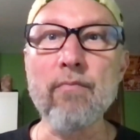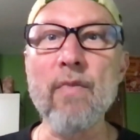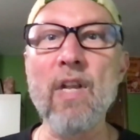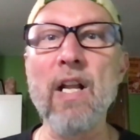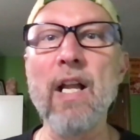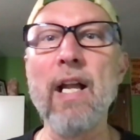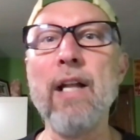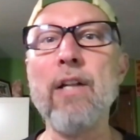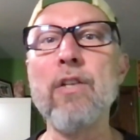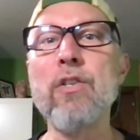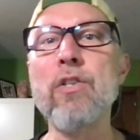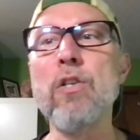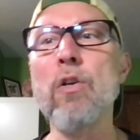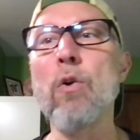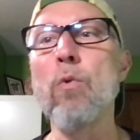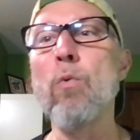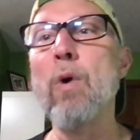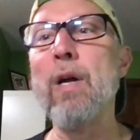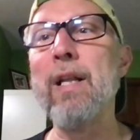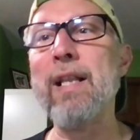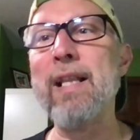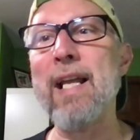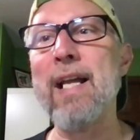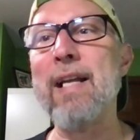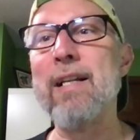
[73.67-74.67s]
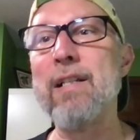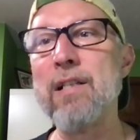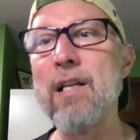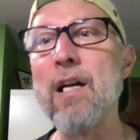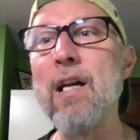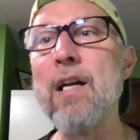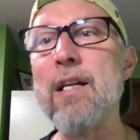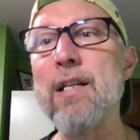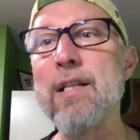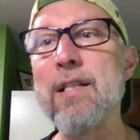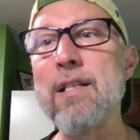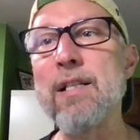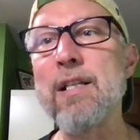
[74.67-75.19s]
And so what that
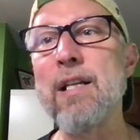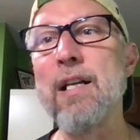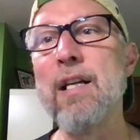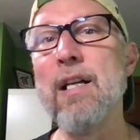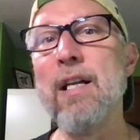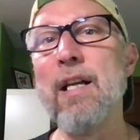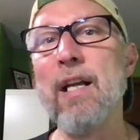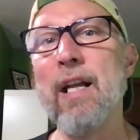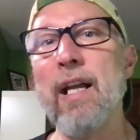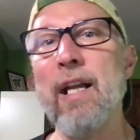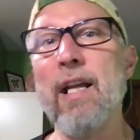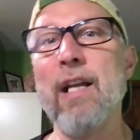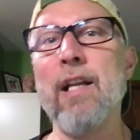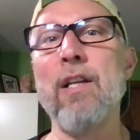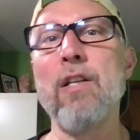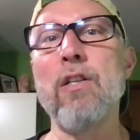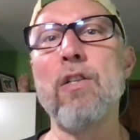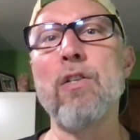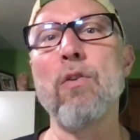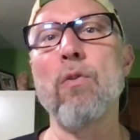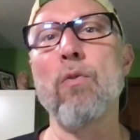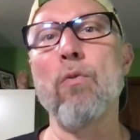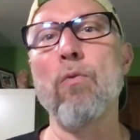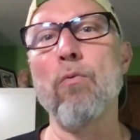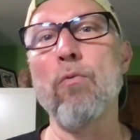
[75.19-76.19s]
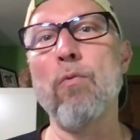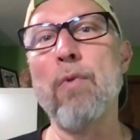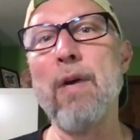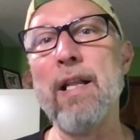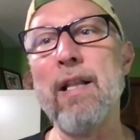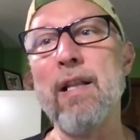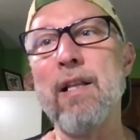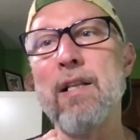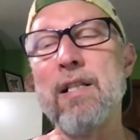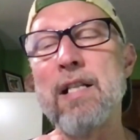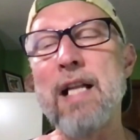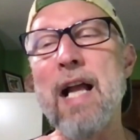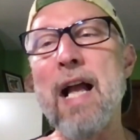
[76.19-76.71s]
does is when
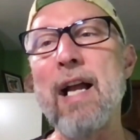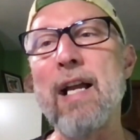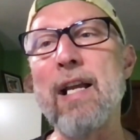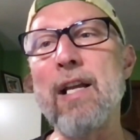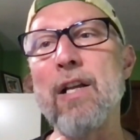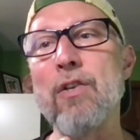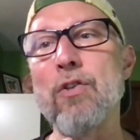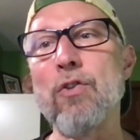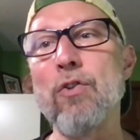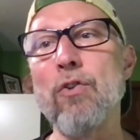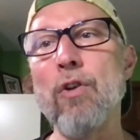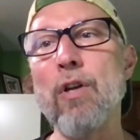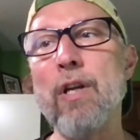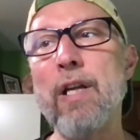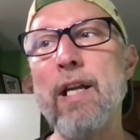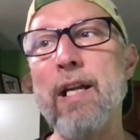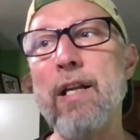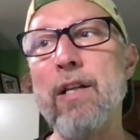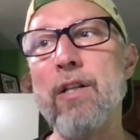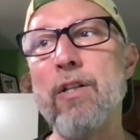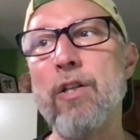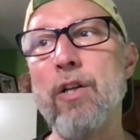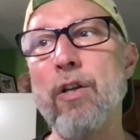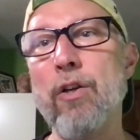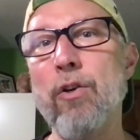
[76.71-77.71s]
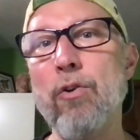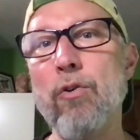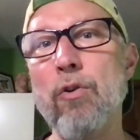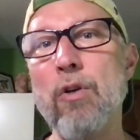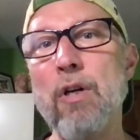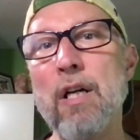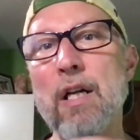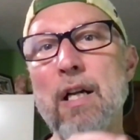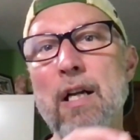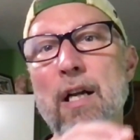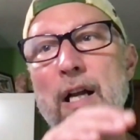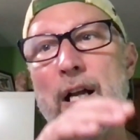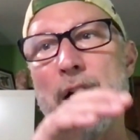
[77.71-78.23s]
the stock is looking to
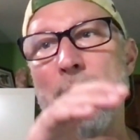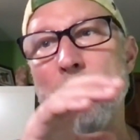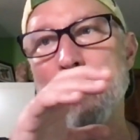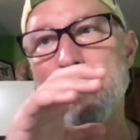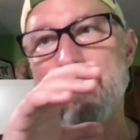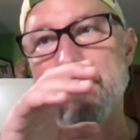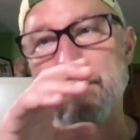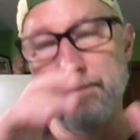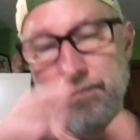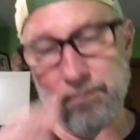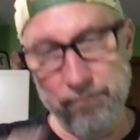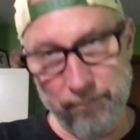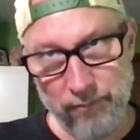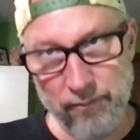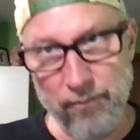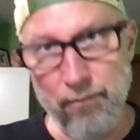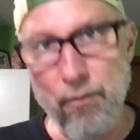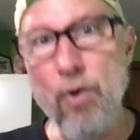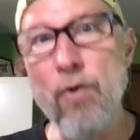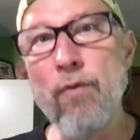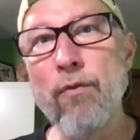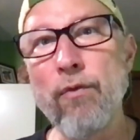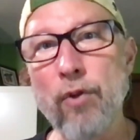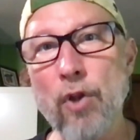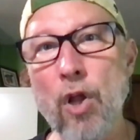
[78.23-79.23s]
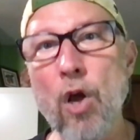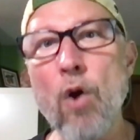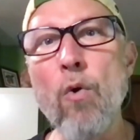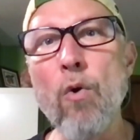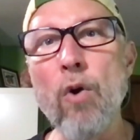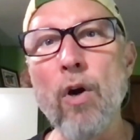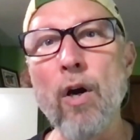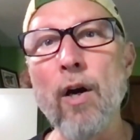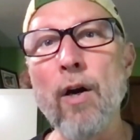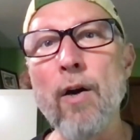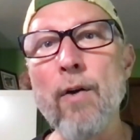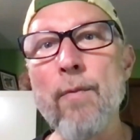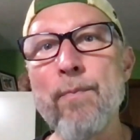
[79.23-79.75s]
move
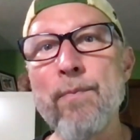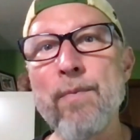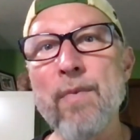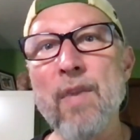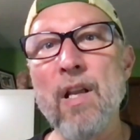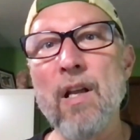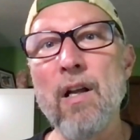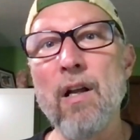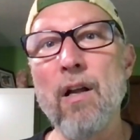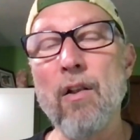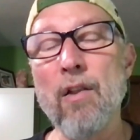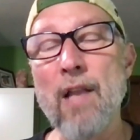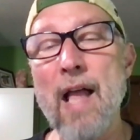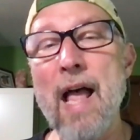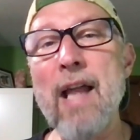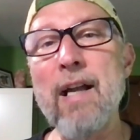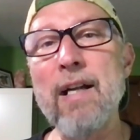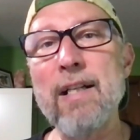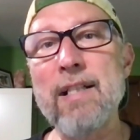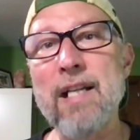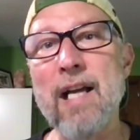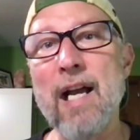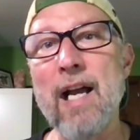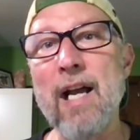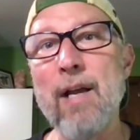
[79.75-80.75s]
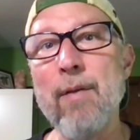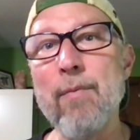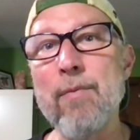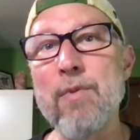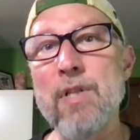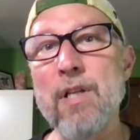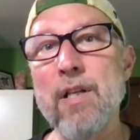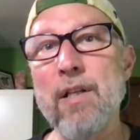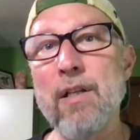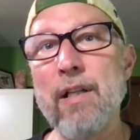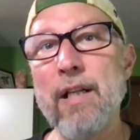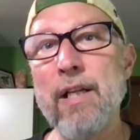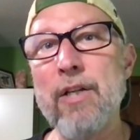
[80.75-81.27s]
lower, a lot of times
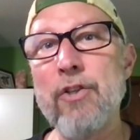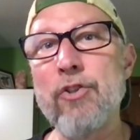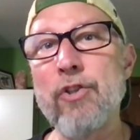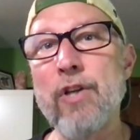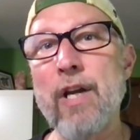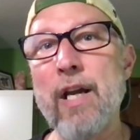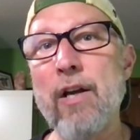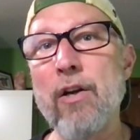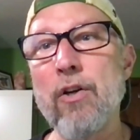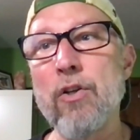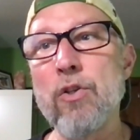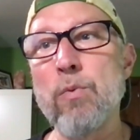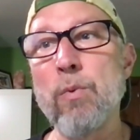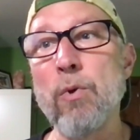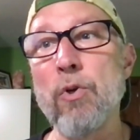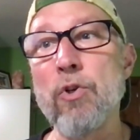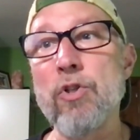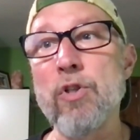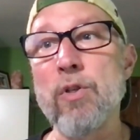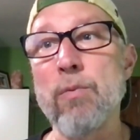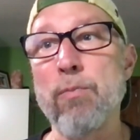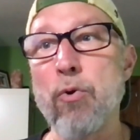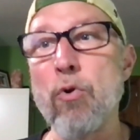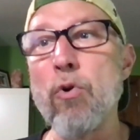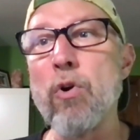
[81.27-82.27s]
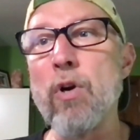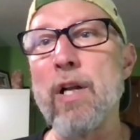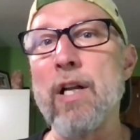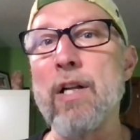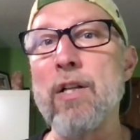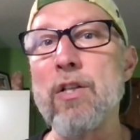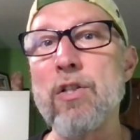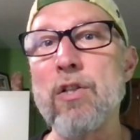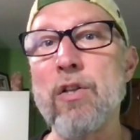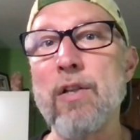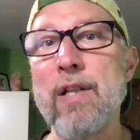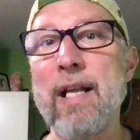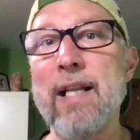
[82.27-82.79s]
these traders will support it
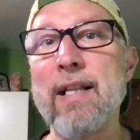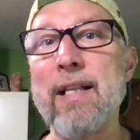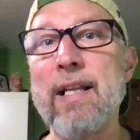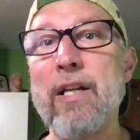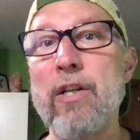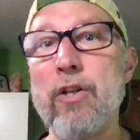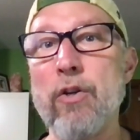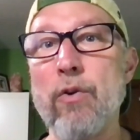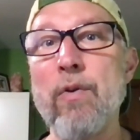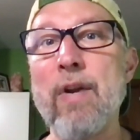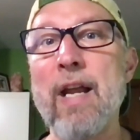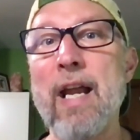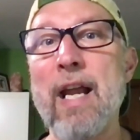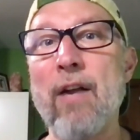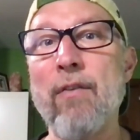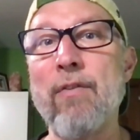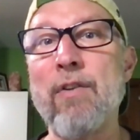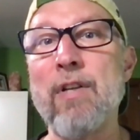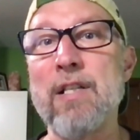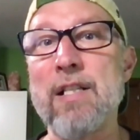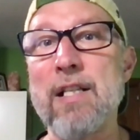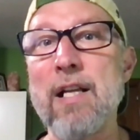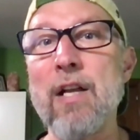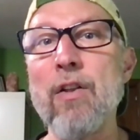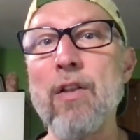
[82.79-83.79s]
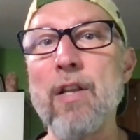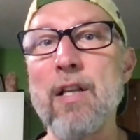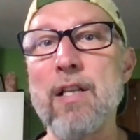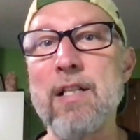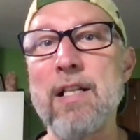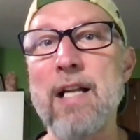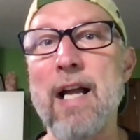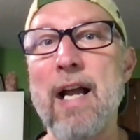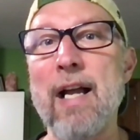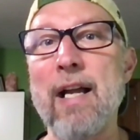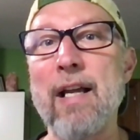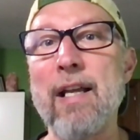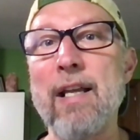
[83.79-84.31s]
so that they don't have to sell the
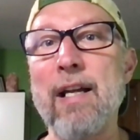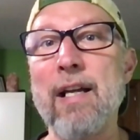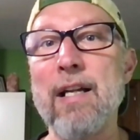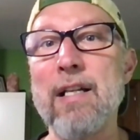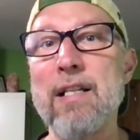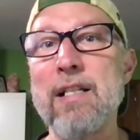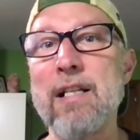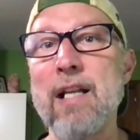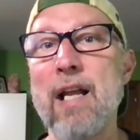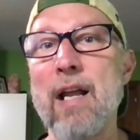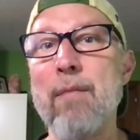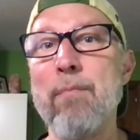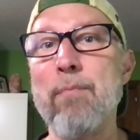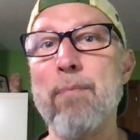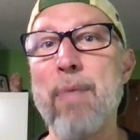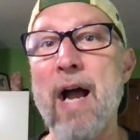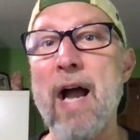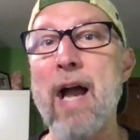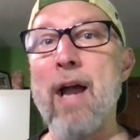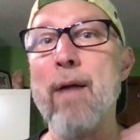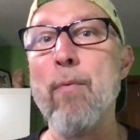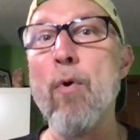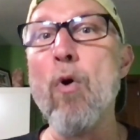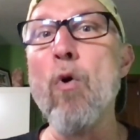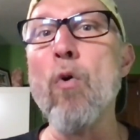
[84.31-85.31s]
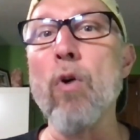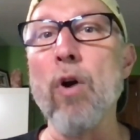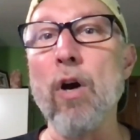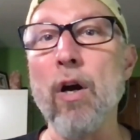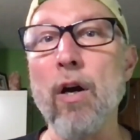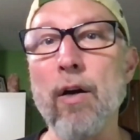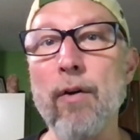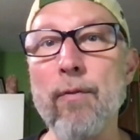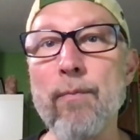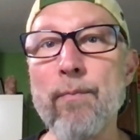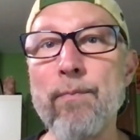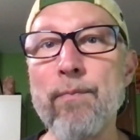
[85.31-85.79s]
stock and instead buy more.